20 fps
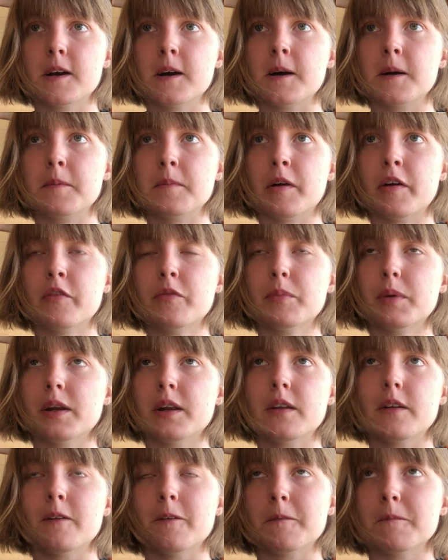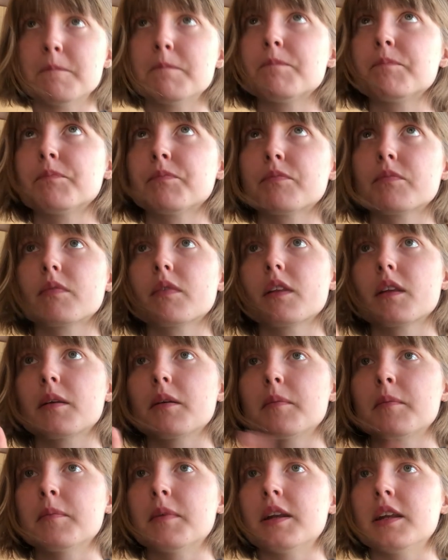I've been in
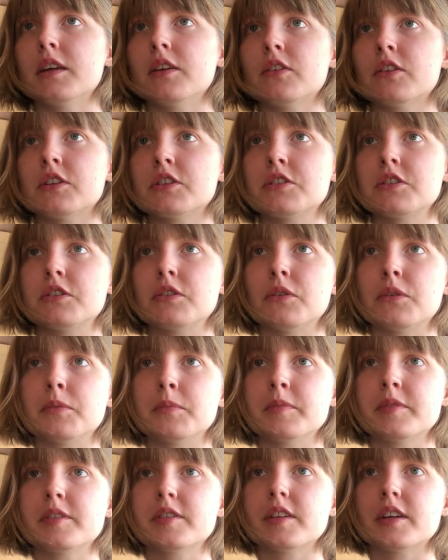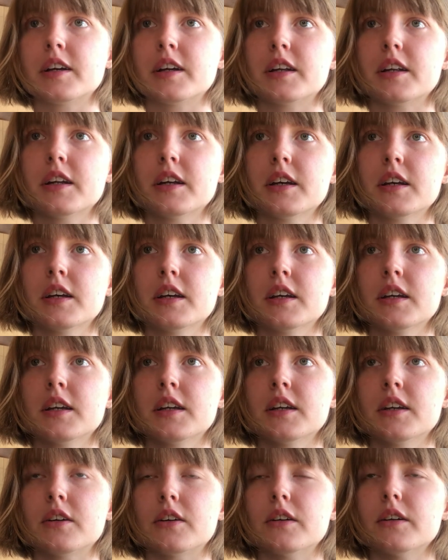many Christian homes that
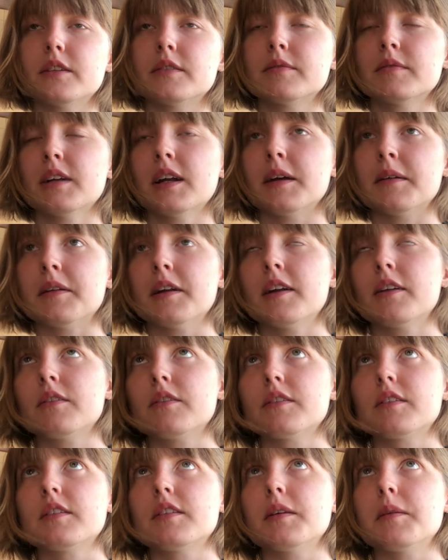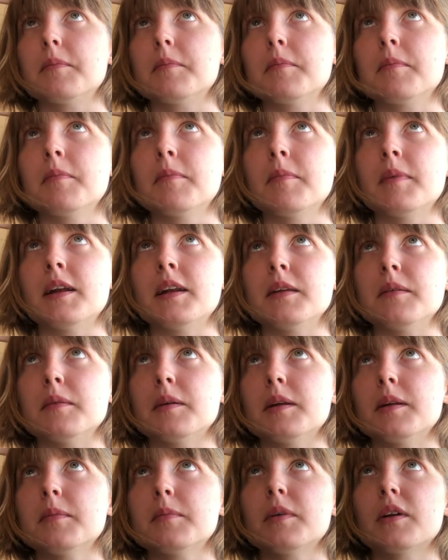are not, I don't say many,
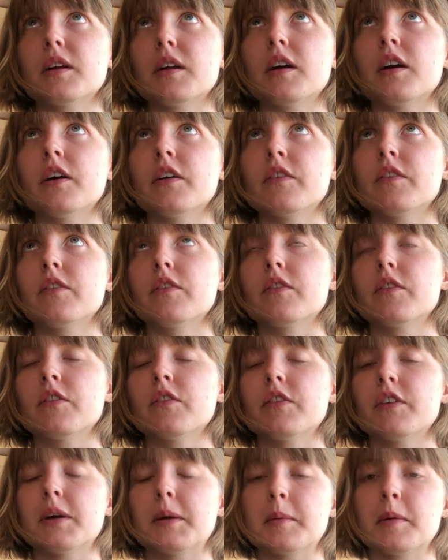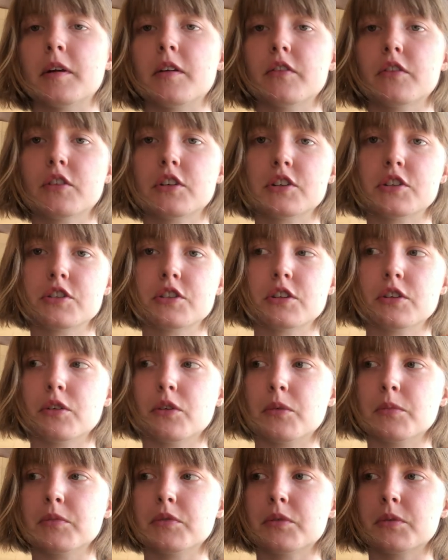many, but a fair amount of Christian
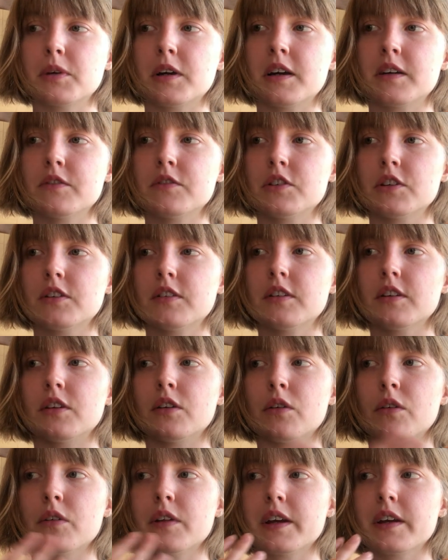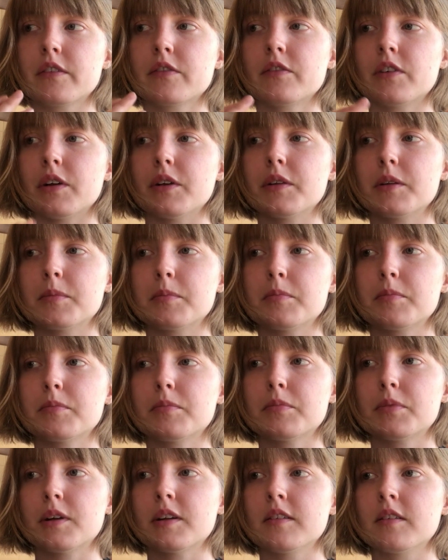homes where I've just, you know, like, felt the
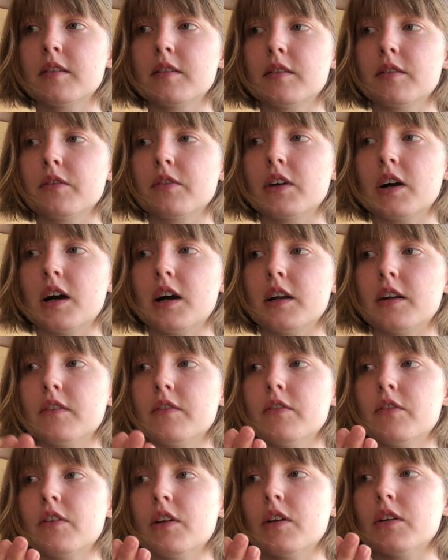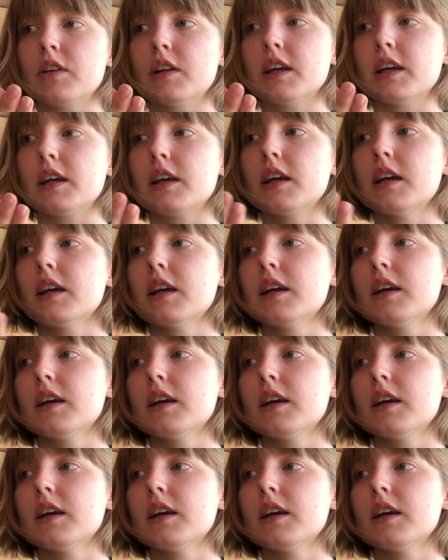presence of God and felt like,